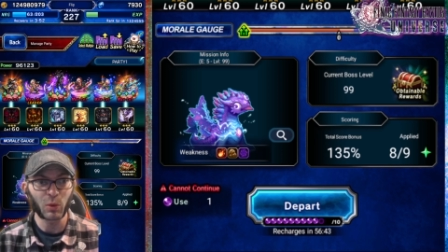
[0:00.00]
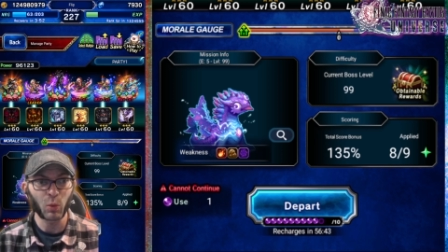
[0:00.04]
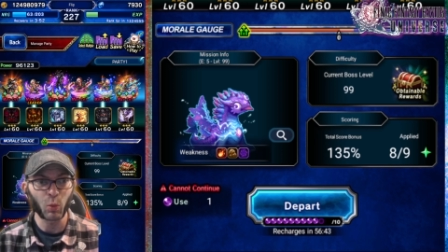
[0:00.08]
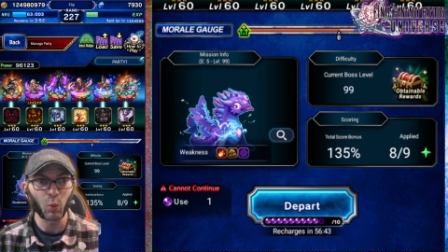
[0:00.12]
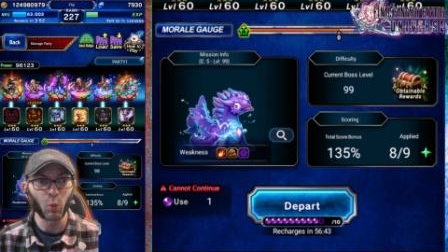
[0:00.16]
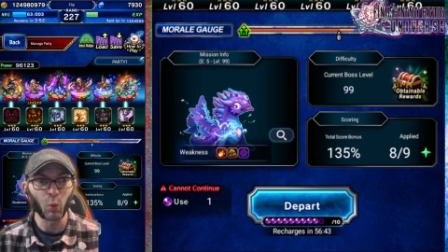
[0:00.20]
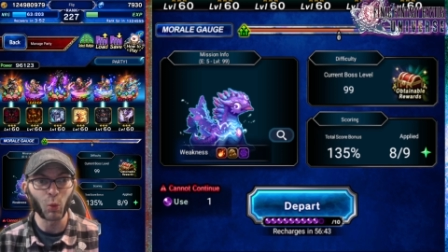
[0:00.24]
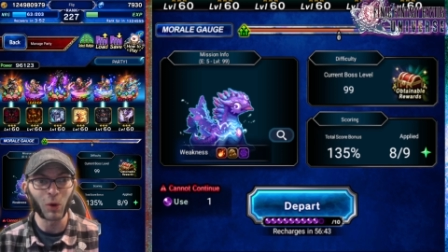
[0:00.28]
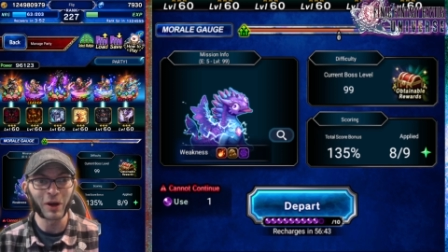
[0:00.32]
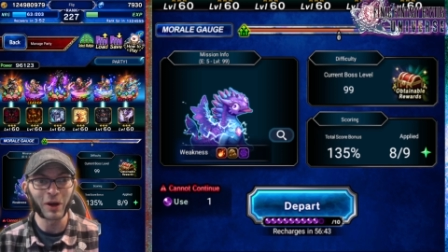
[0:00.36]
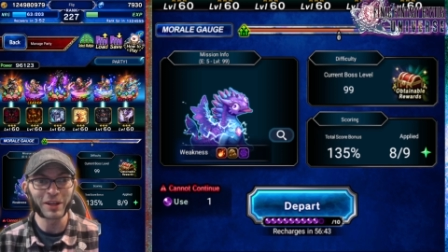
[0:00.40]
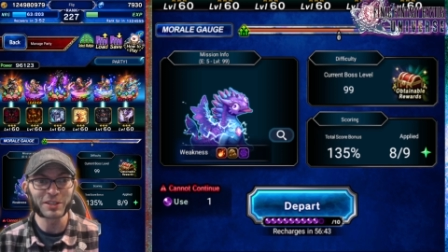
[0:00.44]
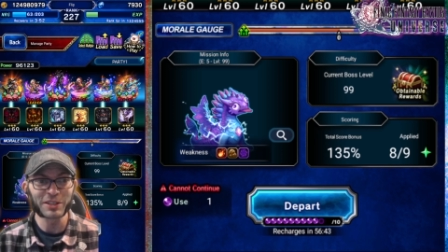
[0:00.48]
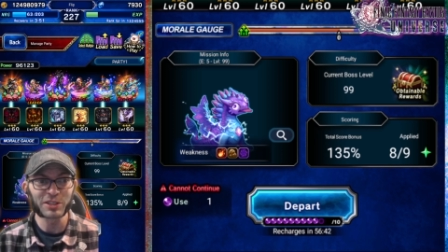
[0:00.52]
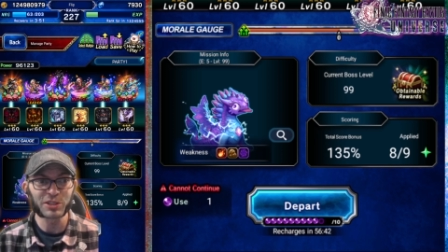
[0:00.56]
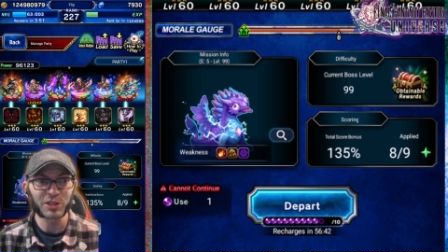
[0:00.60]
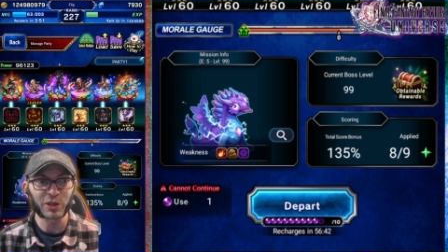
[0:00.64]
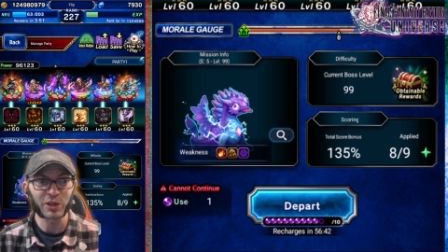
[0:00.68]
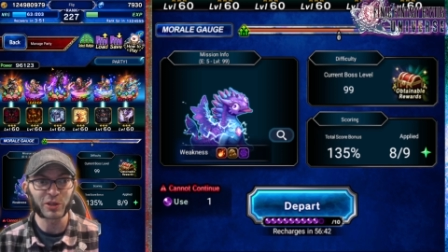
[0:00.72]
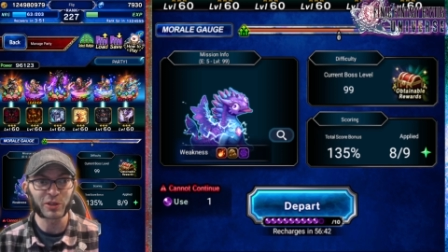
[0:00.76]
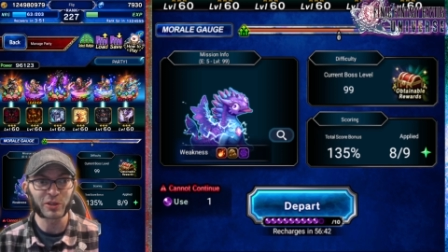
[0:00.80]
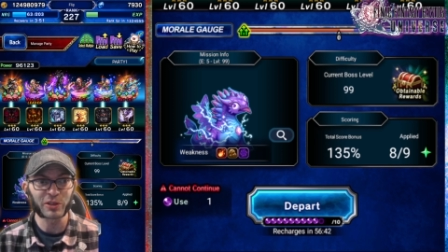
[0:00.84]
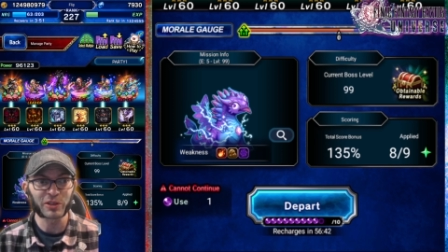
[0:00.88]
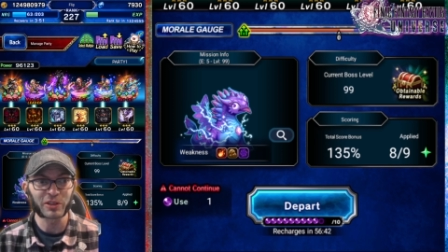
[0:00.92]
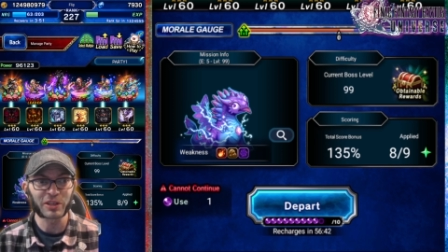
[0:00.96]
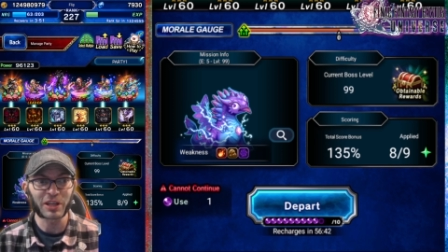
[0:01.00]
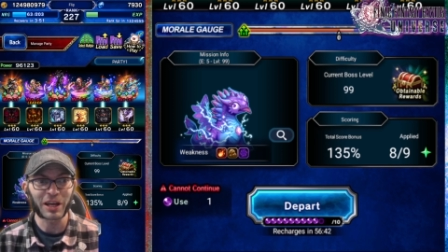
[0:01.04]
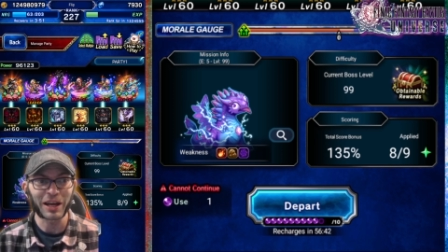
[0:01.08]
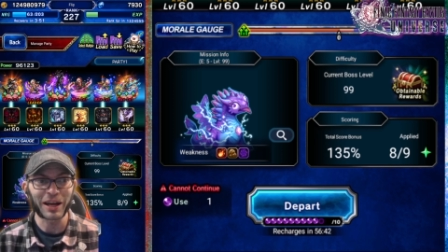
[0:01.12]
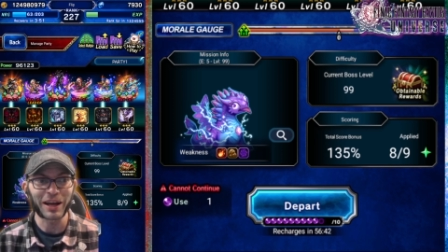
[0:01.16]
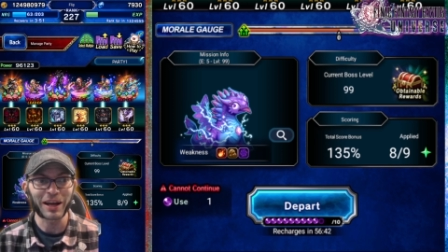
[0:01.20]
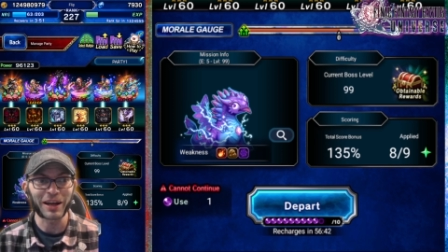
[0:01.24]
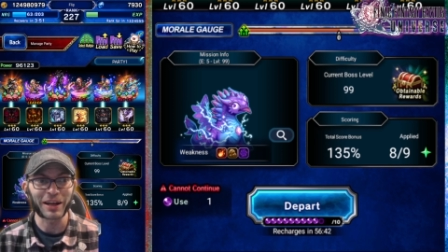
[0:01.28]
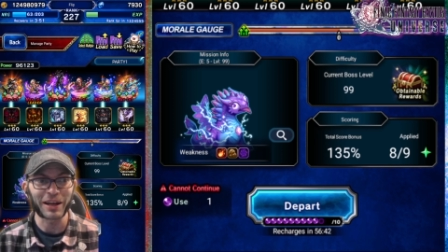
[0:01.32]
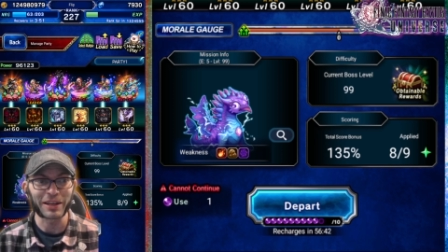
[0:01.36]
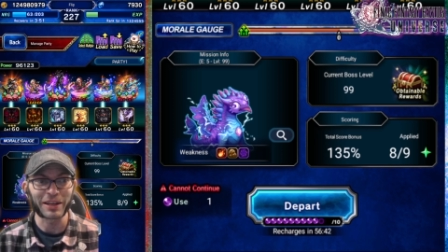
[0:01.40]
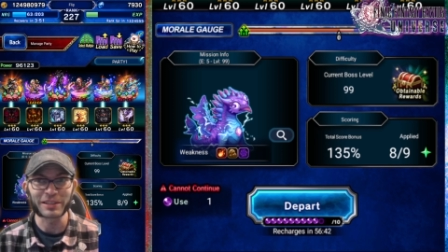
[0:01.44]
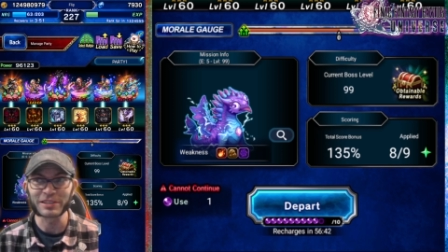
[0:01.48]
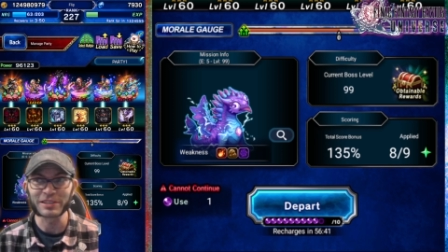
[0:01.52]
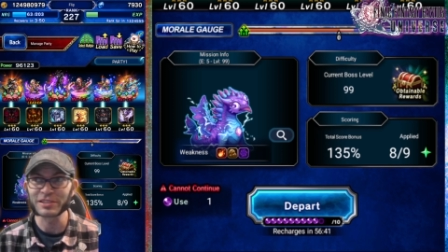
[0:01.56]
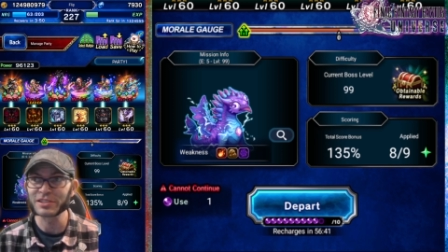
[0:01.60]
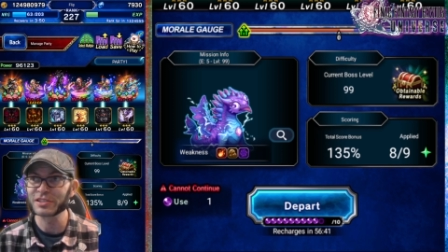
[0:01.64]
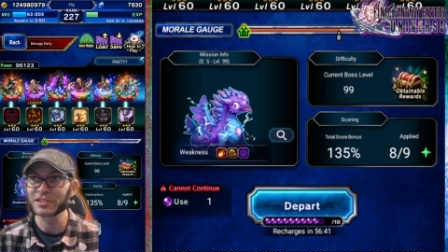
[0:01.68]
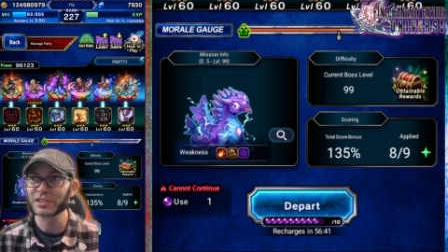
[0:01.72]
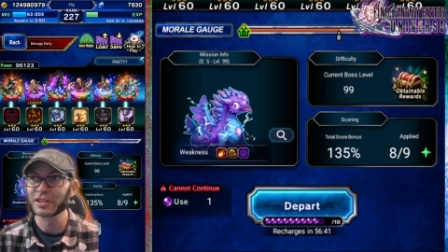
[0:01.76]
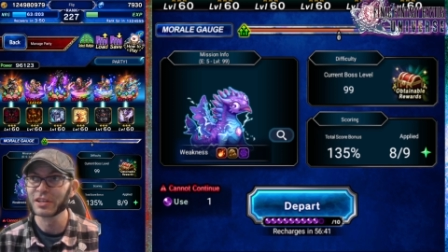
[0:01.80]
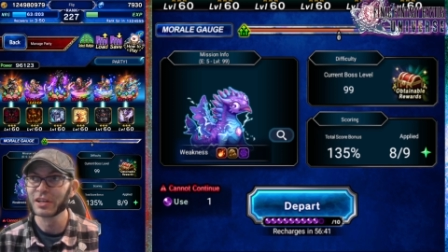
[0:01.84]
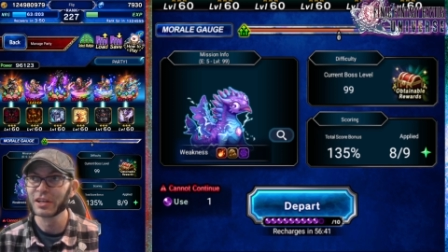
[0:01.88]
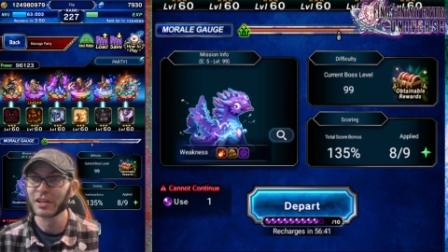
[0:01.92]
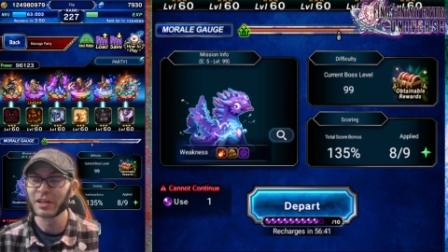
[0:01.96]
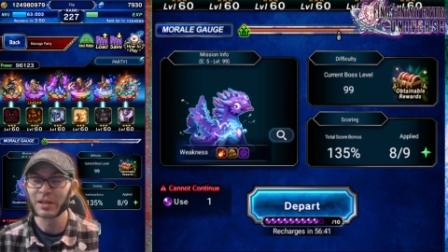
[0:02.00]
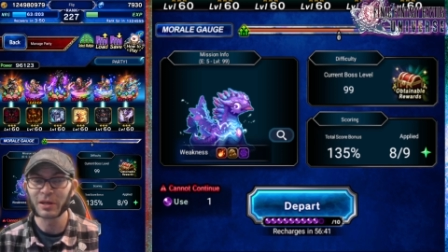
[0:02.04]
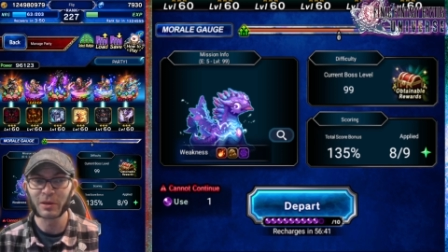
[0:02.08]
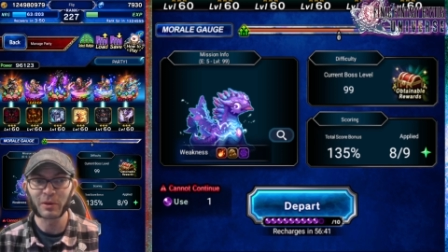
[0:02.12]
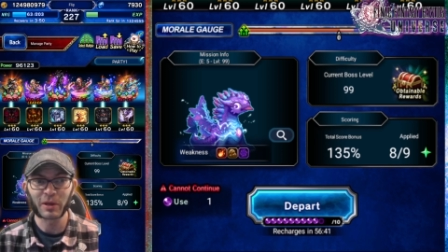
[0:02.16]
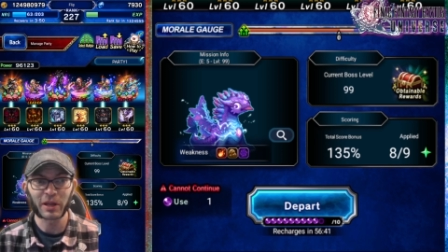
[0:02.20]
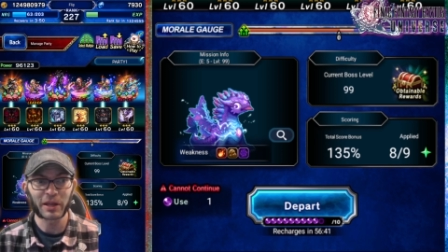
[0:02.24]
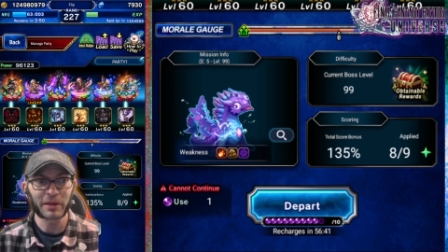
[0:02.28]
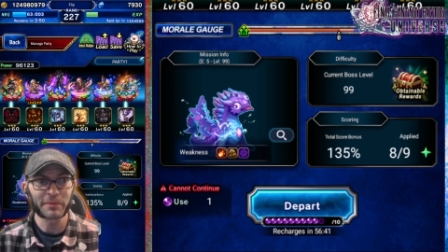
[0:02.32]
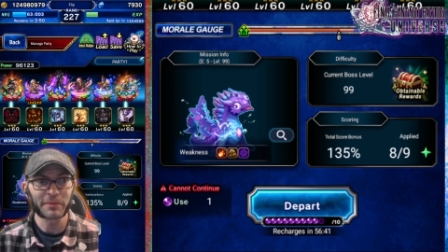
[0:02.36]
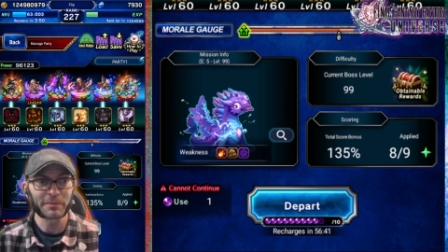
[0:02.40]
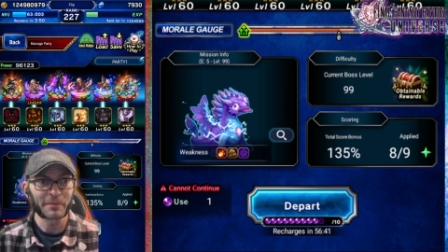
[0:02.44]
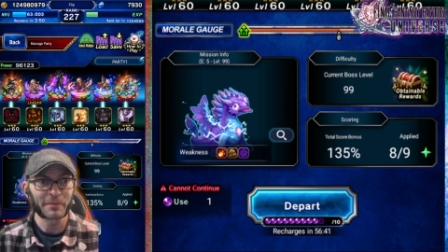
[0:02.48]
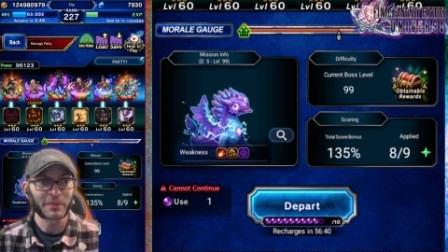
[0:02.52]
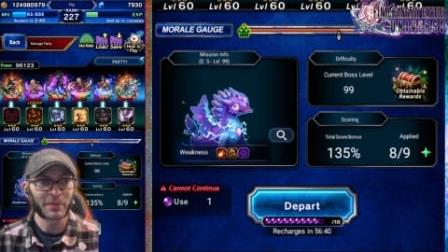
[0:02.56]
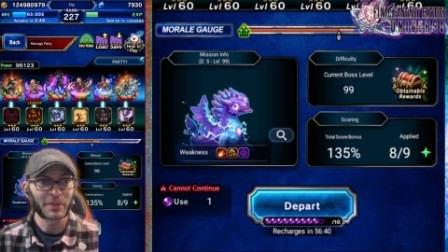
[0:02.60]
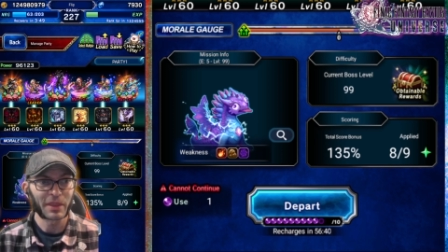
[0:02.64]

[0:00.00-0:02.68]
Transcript: 1-turn hides. Okay?